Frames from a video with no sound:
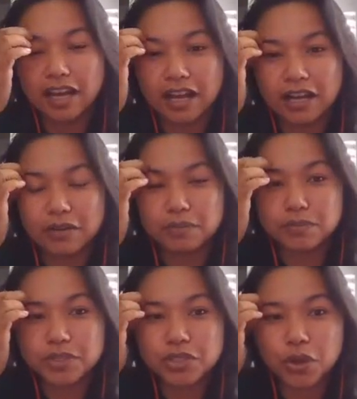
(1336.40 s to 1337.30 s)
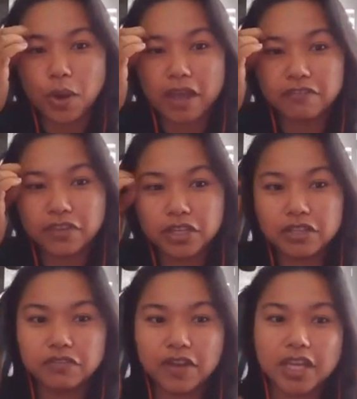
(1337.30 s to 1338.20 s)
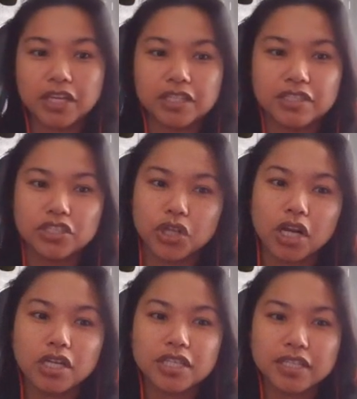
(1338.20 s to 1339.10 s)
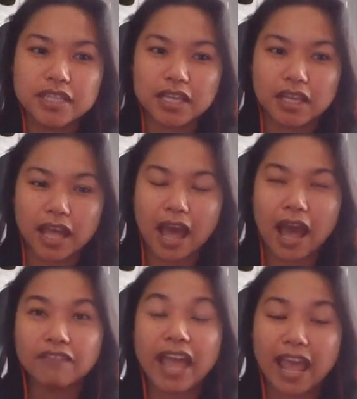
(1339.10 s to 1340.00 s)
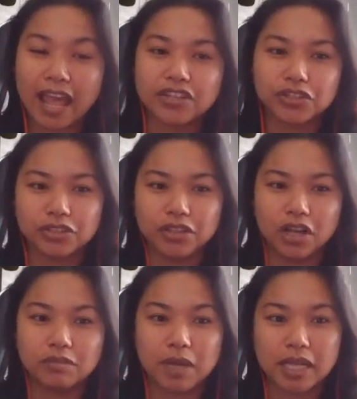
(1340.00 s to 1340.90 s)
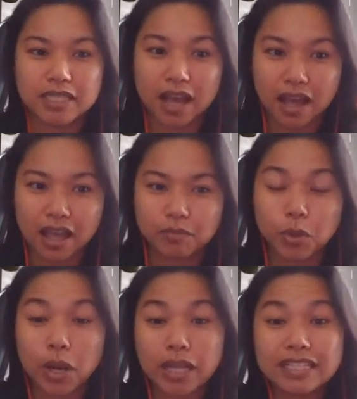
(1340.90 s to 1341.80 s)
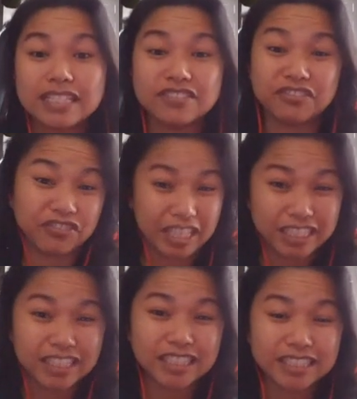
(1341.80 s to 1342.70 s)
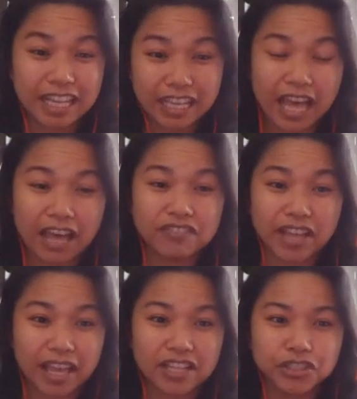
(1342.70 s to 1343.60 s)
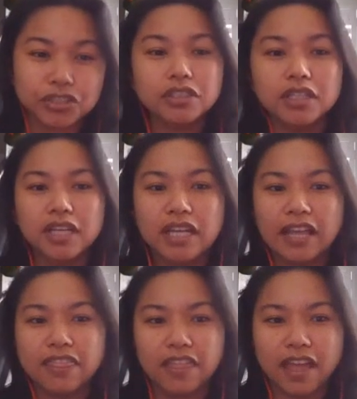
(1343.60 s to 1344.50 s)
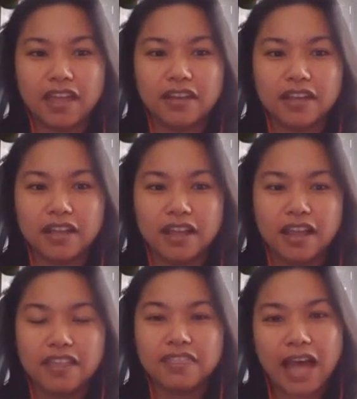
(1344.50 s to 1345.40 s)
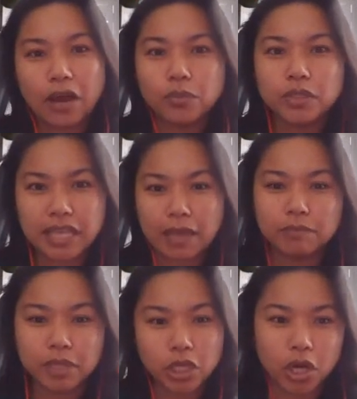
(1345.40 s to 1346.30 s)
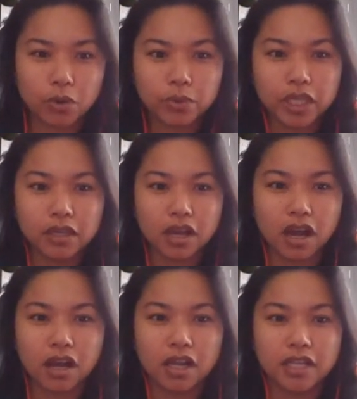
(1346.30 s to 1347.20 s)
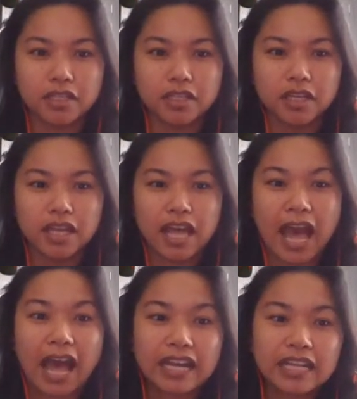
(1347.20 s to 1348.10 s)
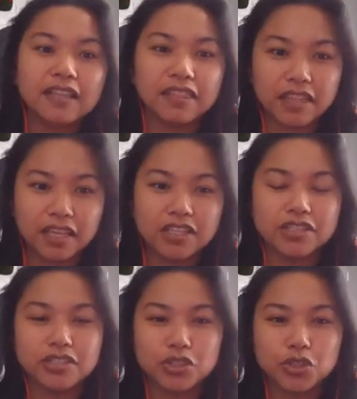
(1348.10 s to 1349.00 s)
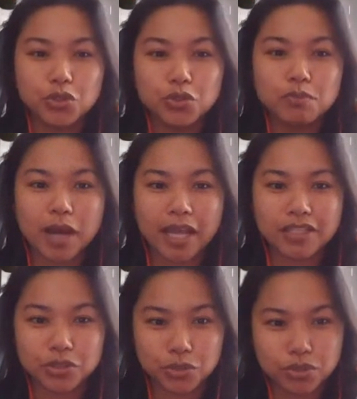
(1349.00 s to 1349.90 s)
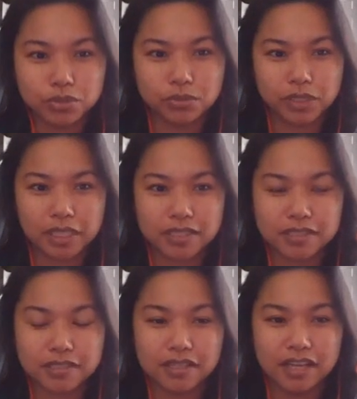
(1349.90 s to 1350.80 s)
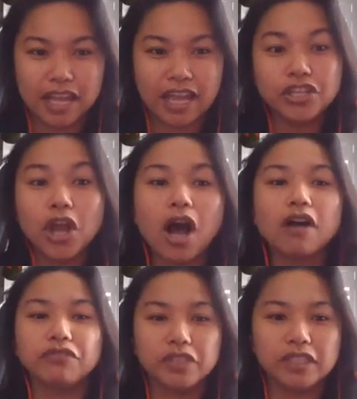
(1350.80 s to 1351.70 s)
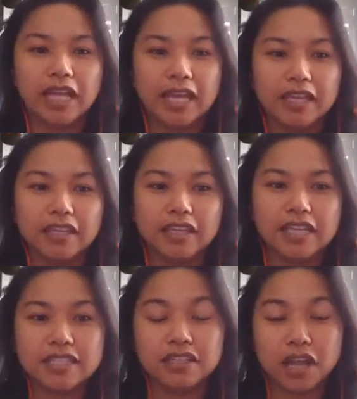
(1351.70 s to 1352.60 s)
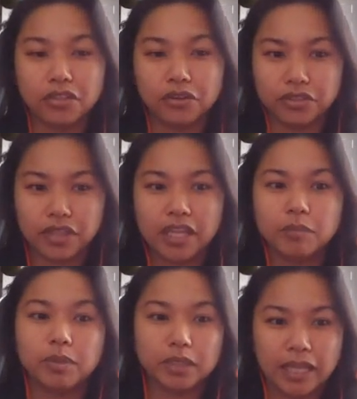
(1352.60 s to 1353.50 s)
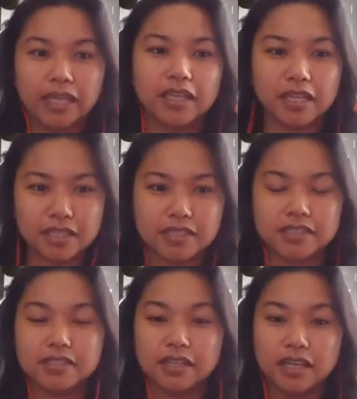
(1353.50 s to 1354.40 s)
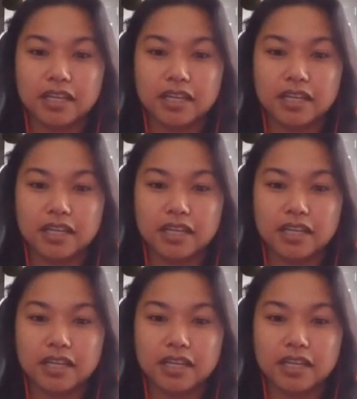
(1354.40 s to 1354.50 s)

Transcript: So I figured if I could start to have a handle on my time, or at least feel like I have a handle, then that would get me going on adding things to my to-do list and not feel like it's another thing, but like it's